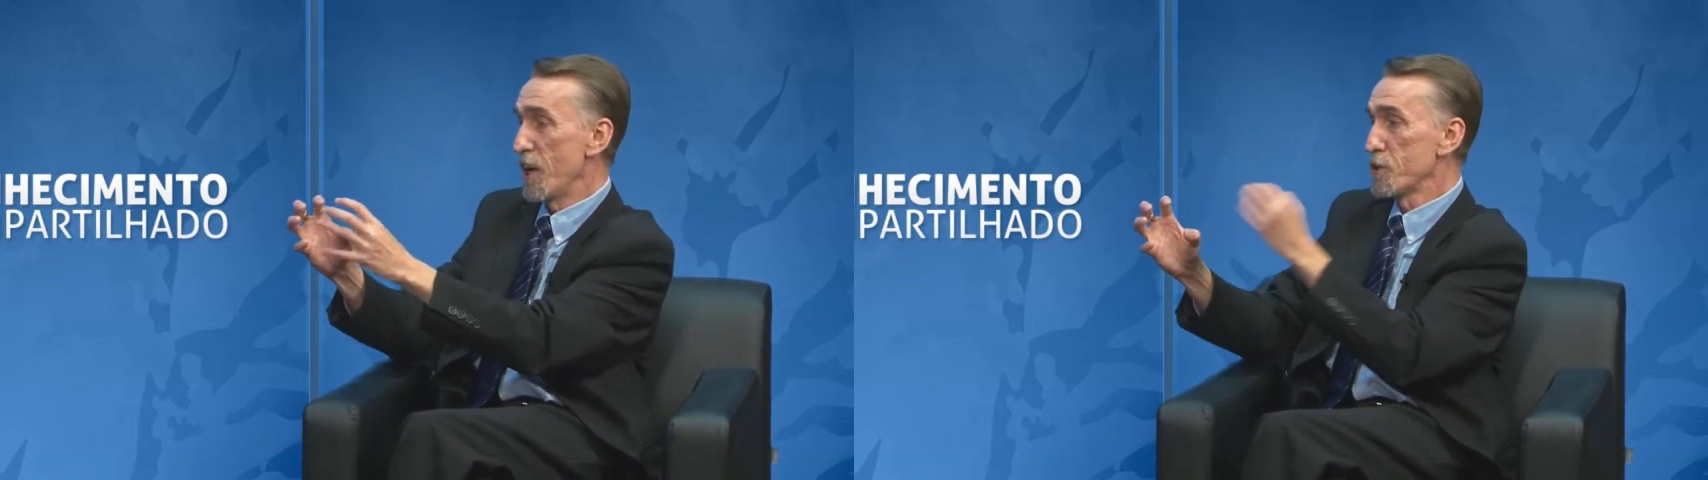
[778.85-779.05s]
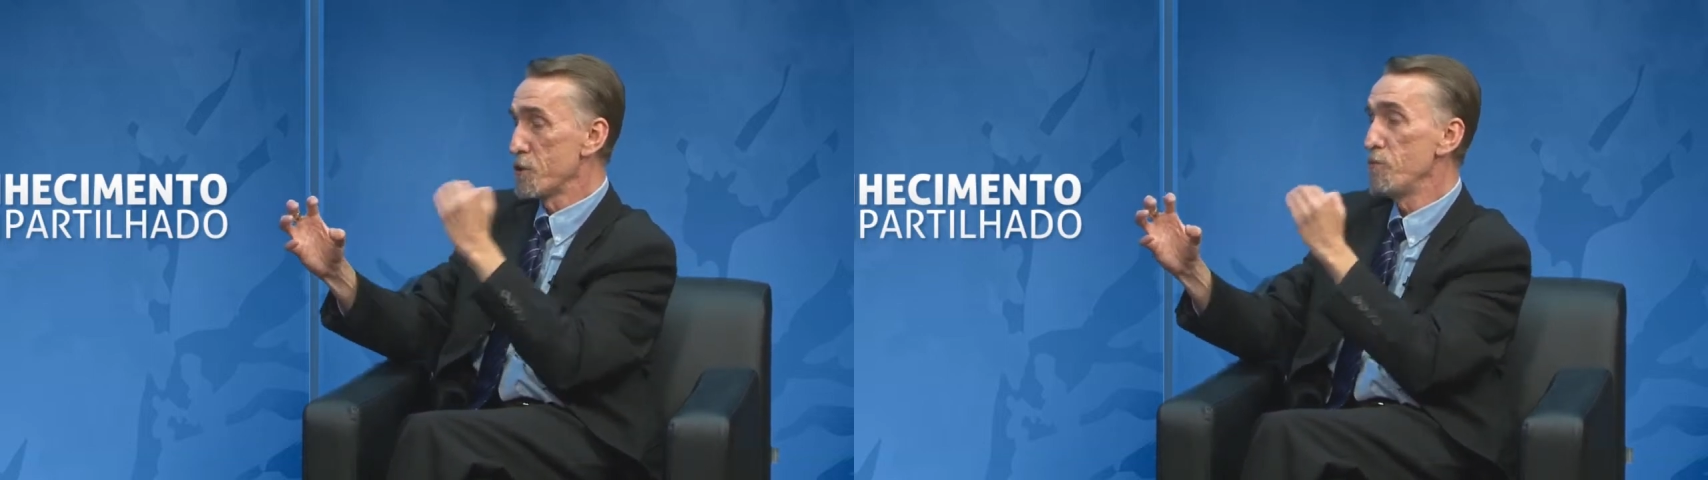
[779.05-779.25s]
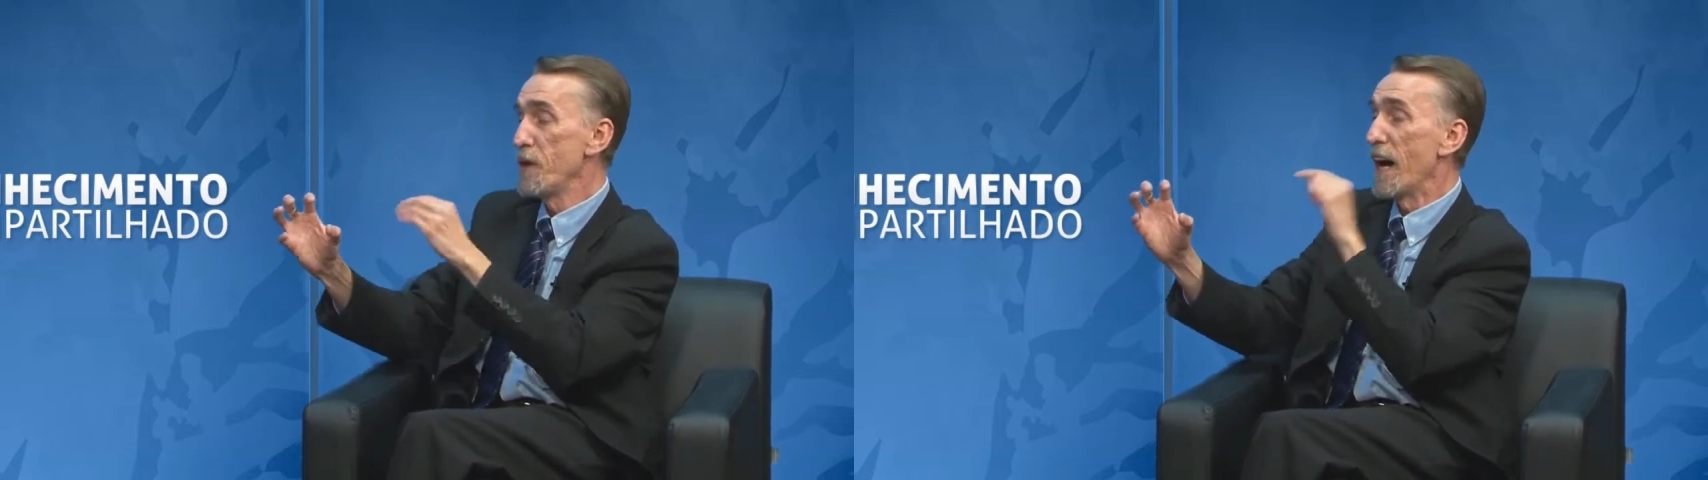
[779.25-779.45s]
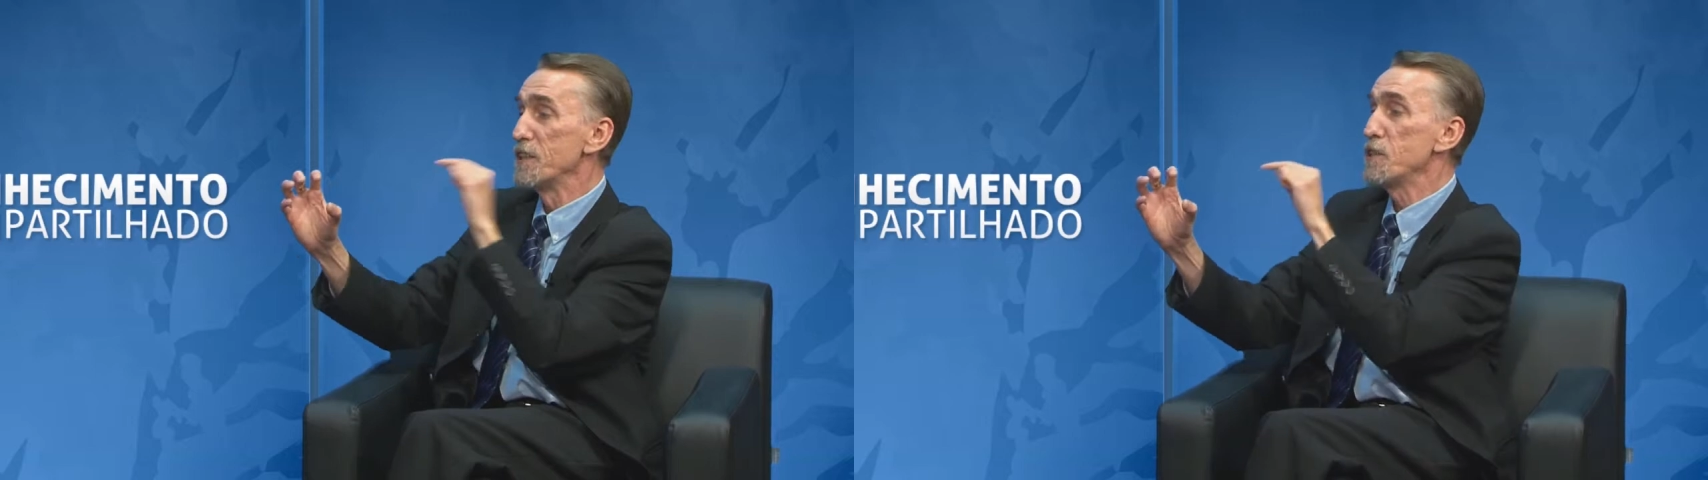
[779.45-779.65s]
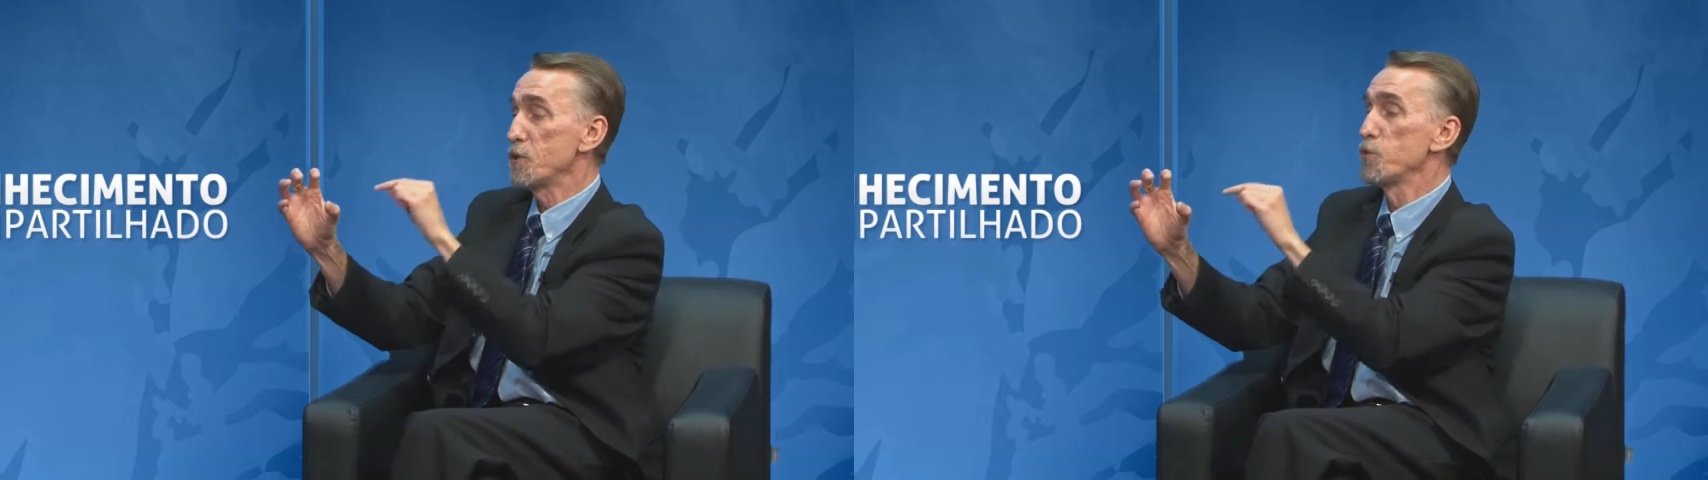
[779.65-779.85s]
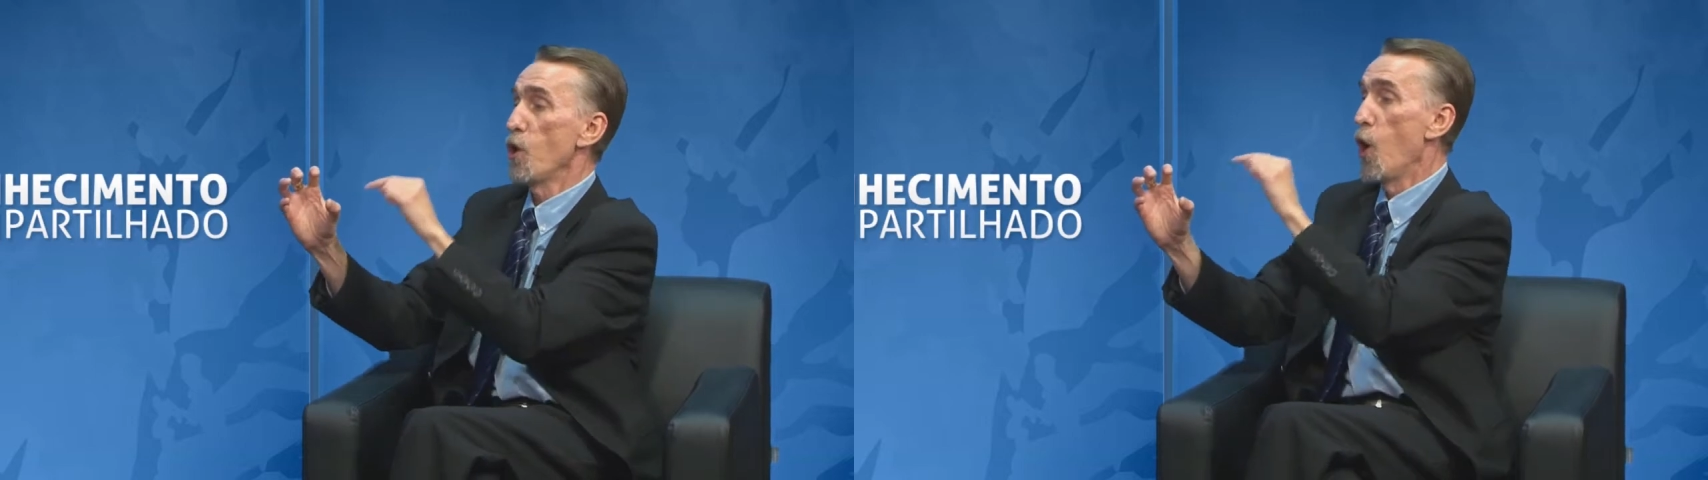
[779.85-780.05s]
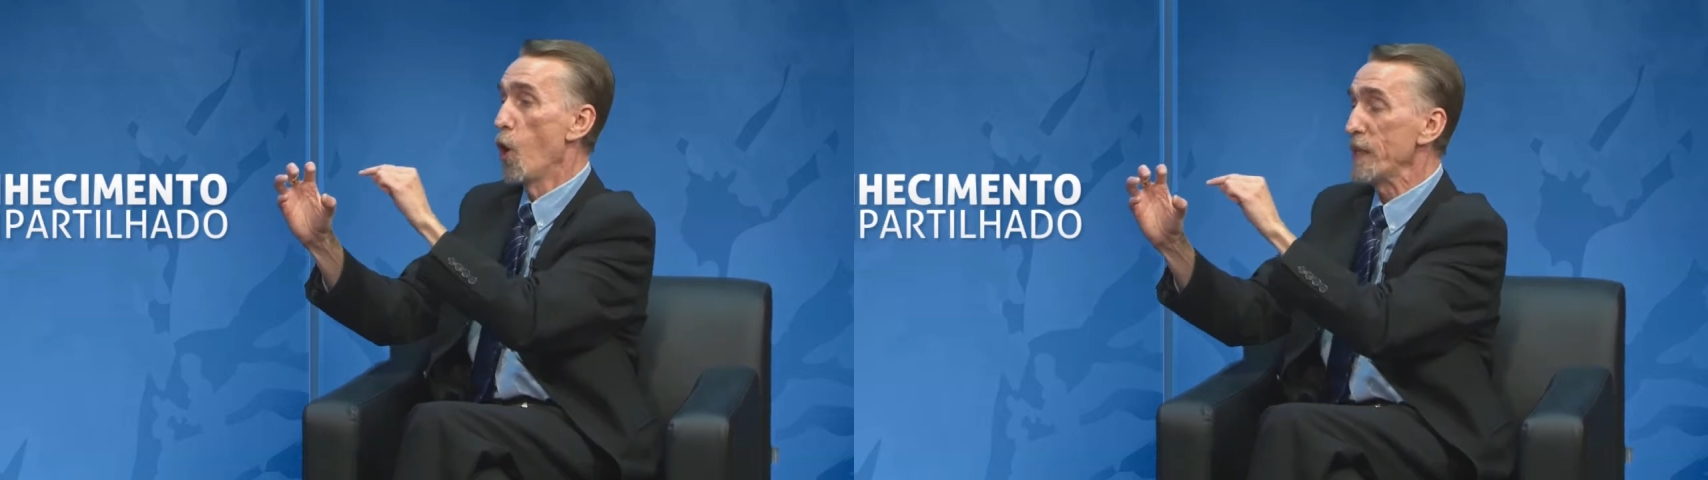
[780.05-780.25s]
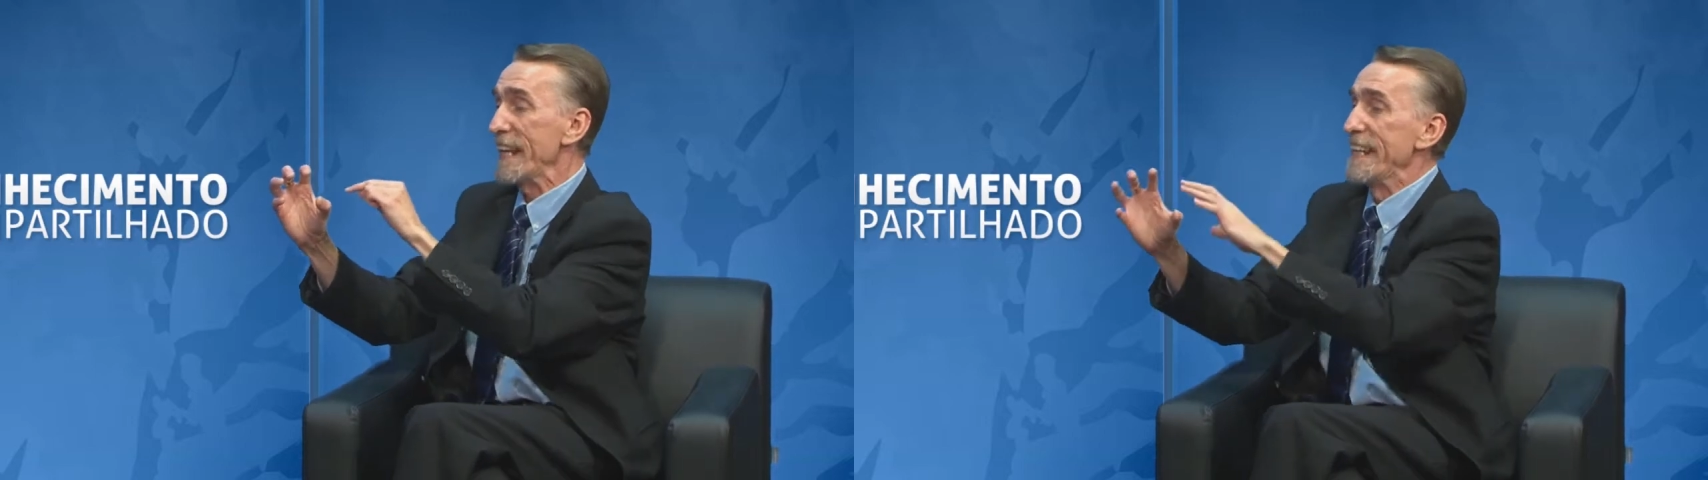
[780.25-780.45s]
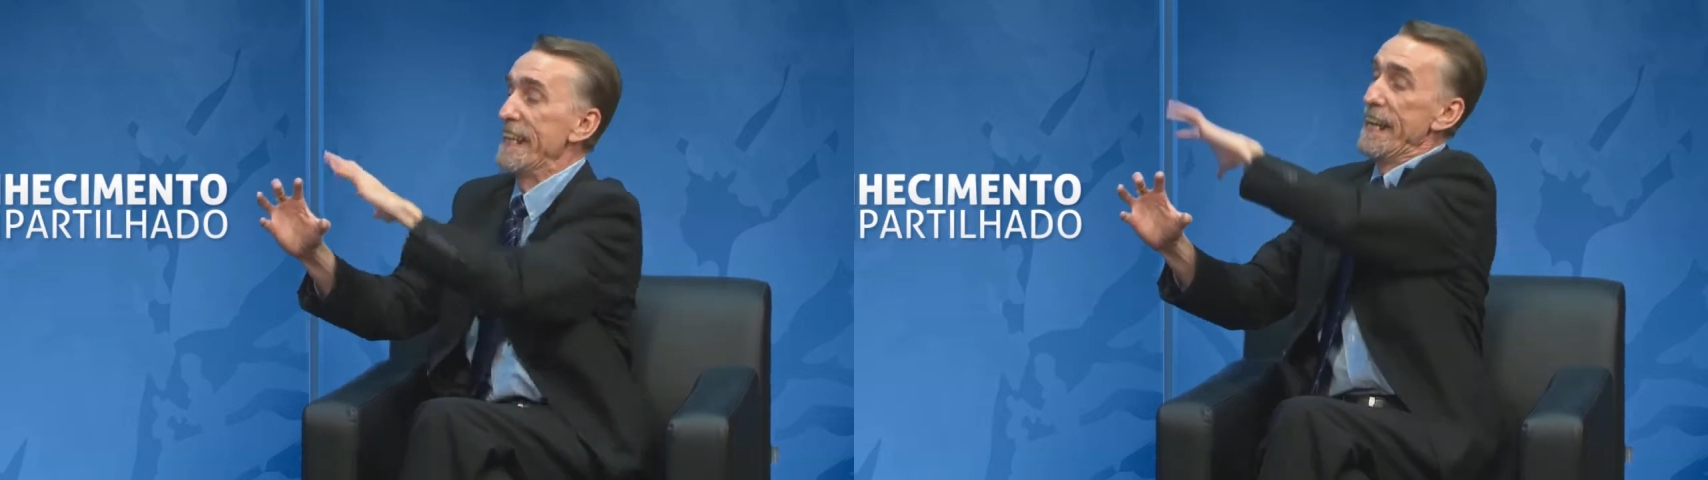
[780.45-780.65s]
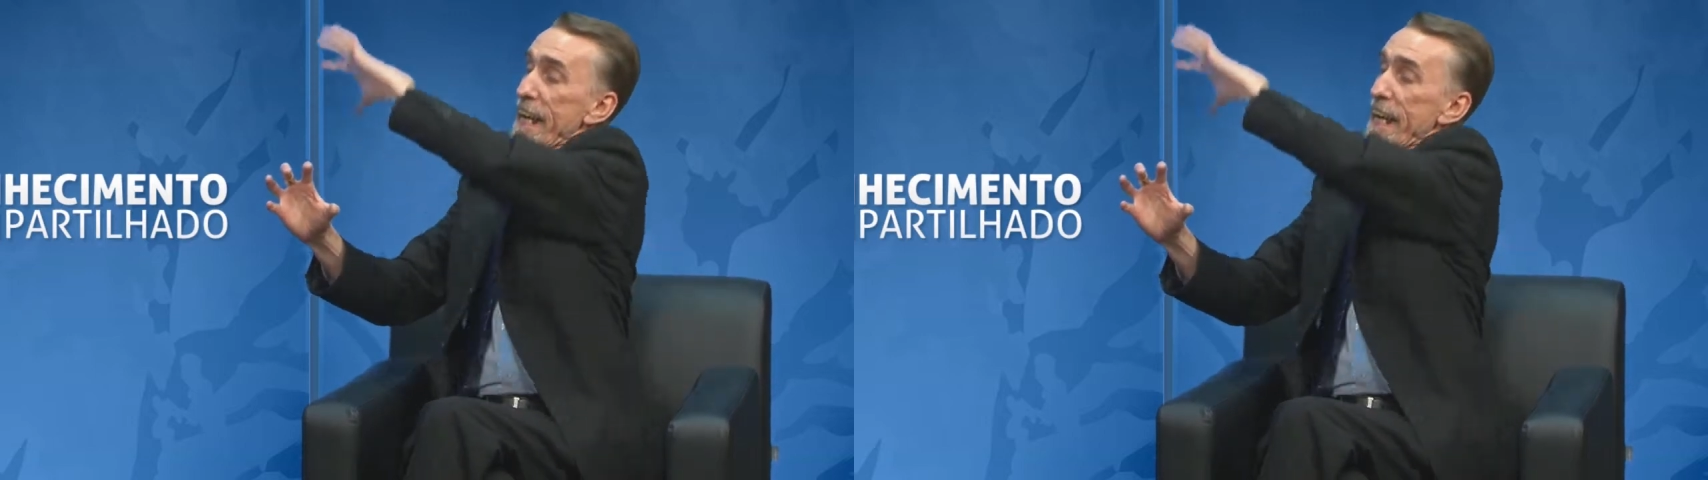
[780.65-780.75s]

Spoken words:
should be understood only